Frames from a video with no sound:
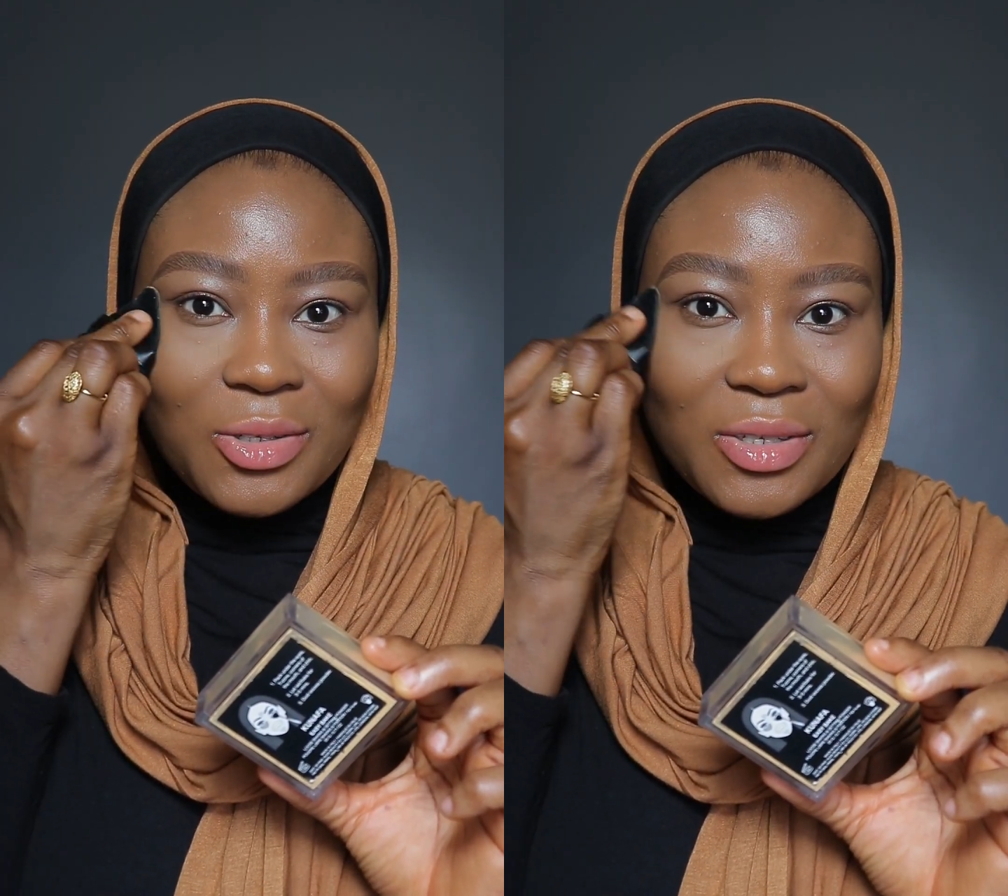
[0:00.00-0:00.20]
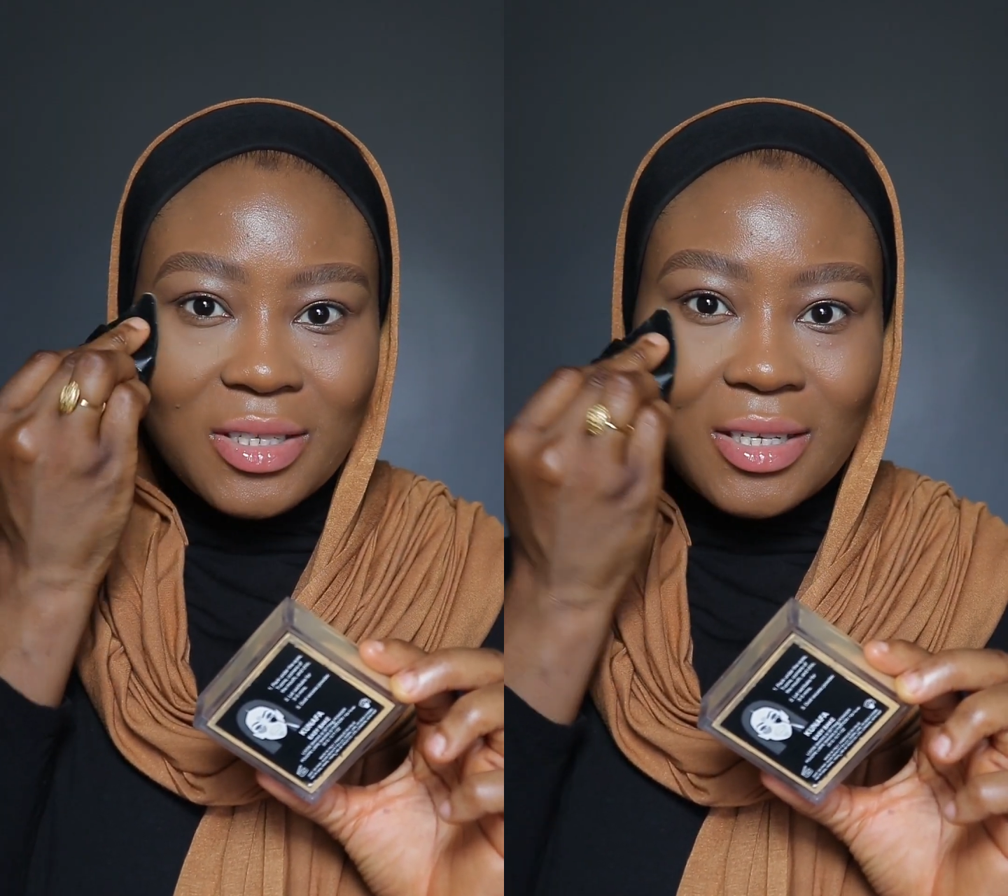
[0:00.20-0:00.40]

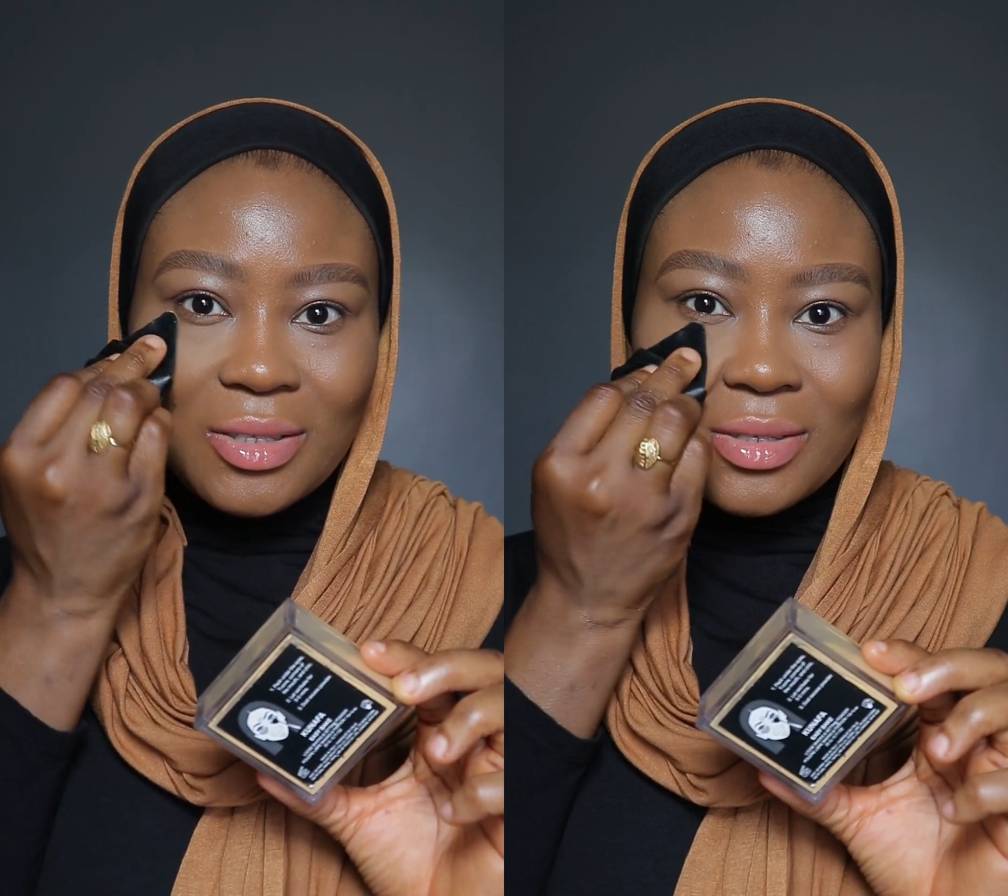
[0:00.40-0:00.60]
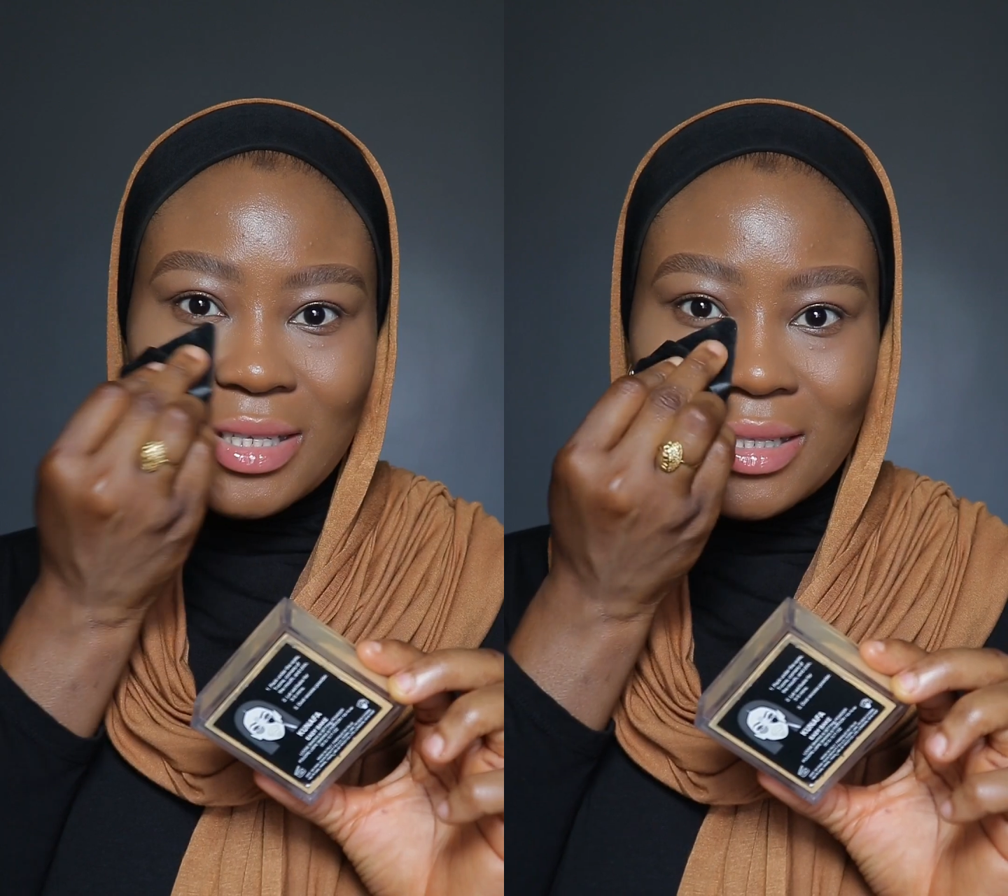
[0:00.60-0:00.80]
your skin
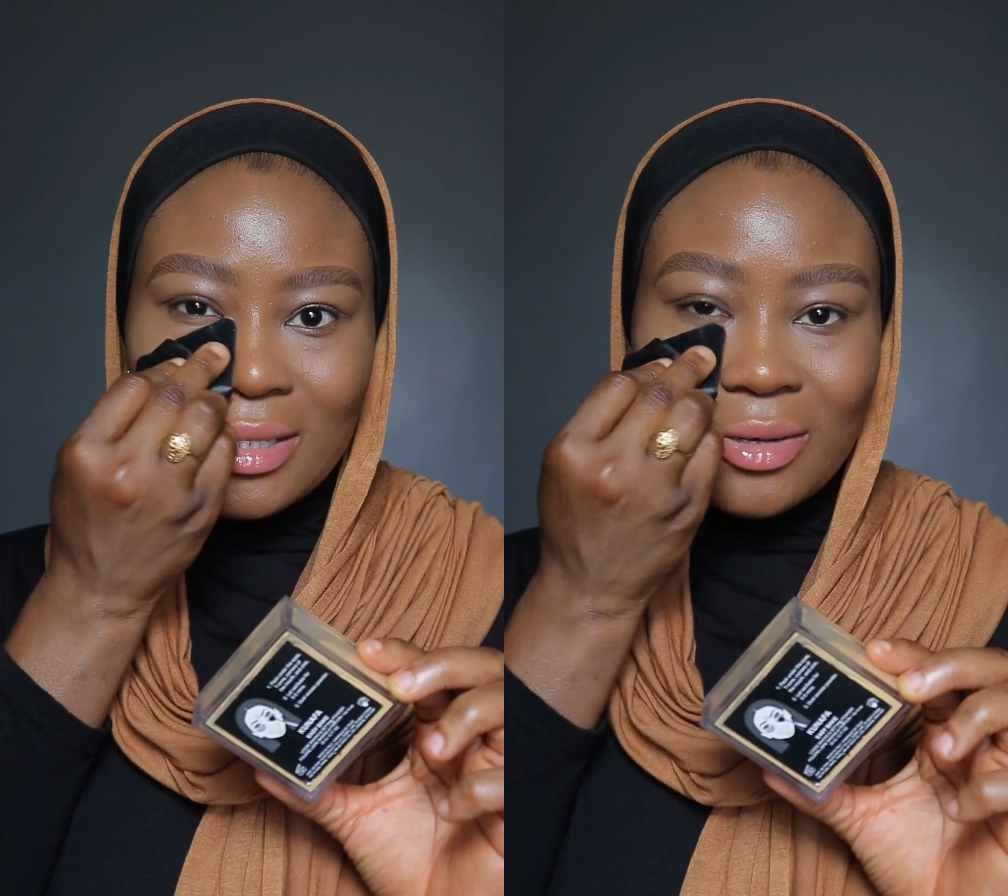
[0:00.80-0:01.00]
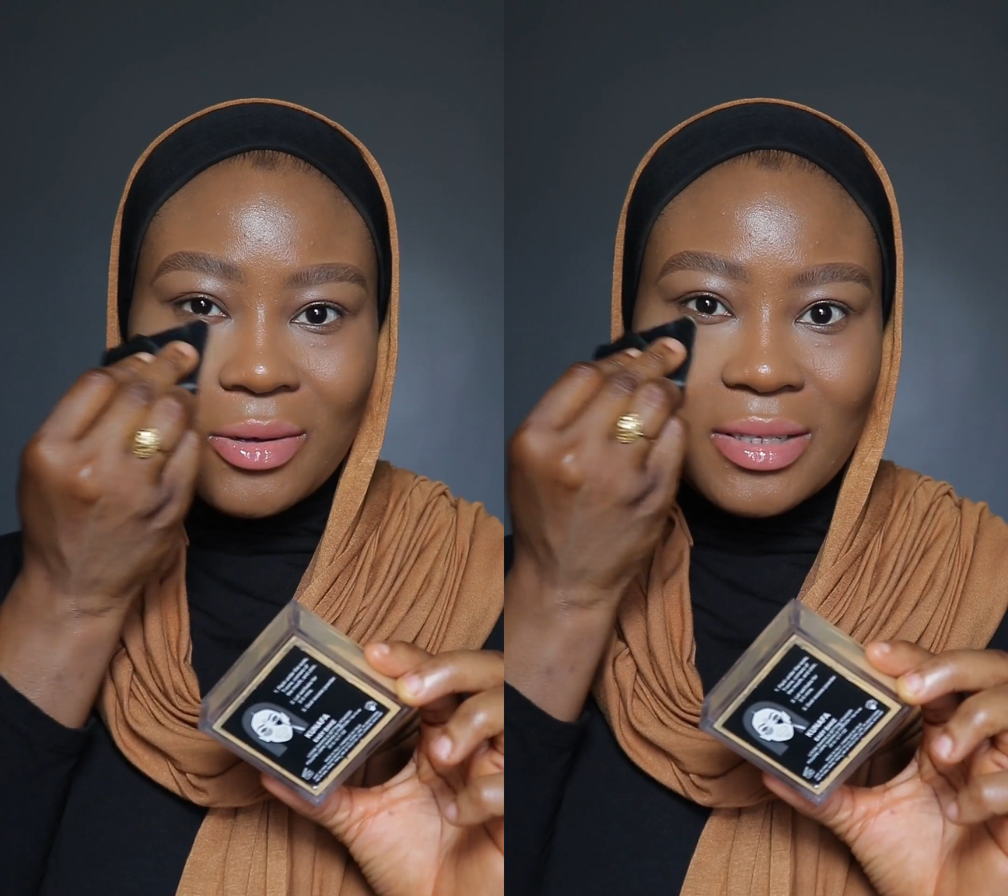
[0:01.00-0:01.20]
to set
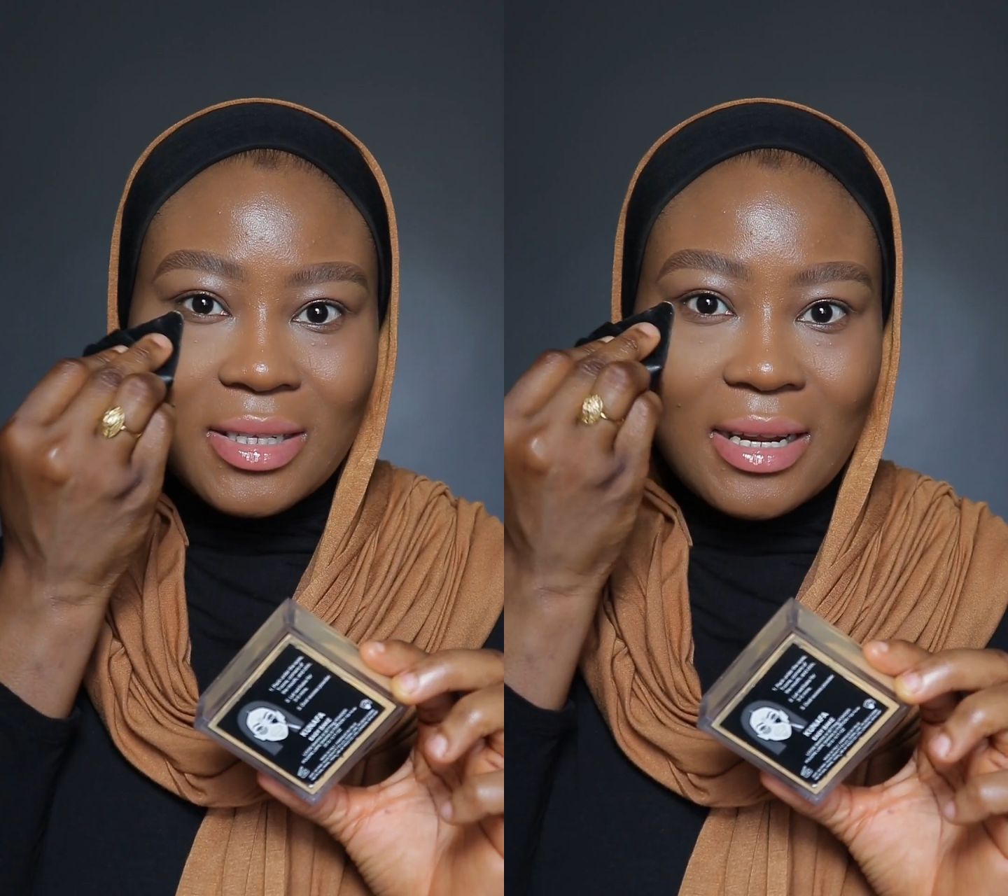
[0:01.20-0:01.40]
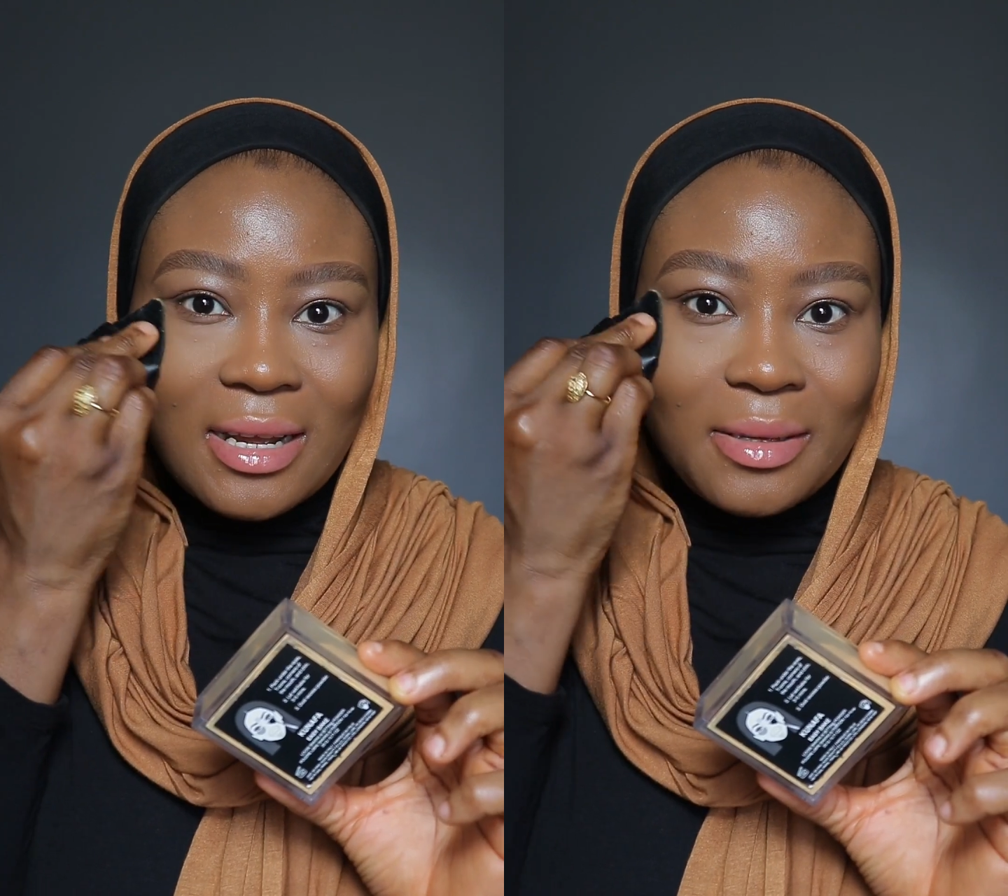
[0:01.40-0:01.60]
the
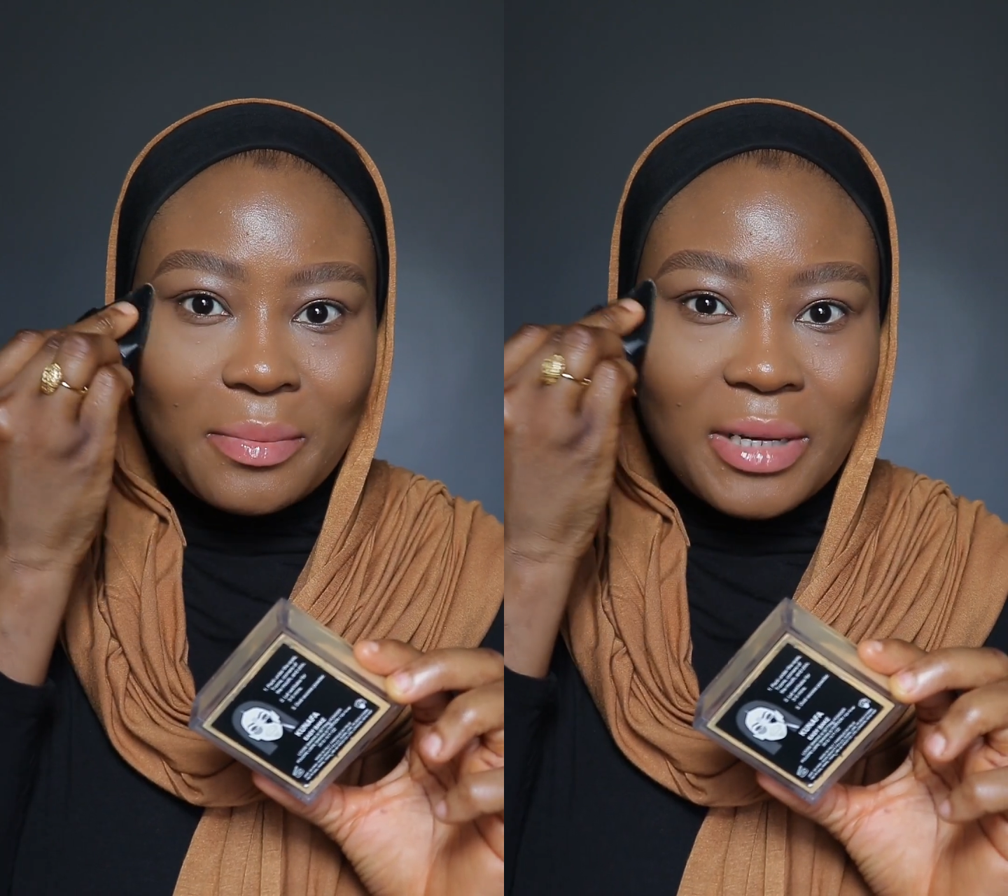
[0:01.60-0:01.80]
concealer in